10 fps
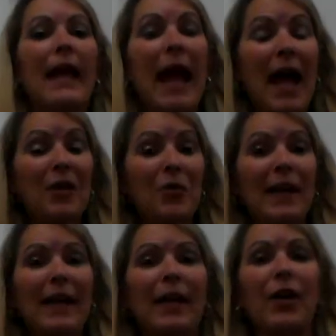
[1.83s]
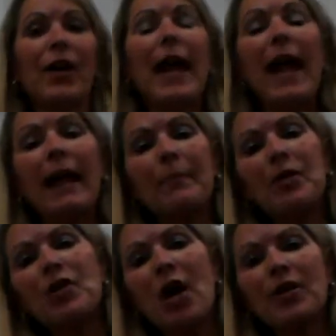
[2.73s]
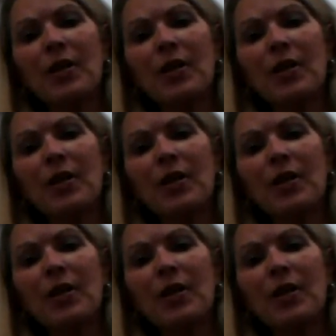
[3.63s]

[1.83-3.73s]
Hi, Dareta here, and I'm going to talk to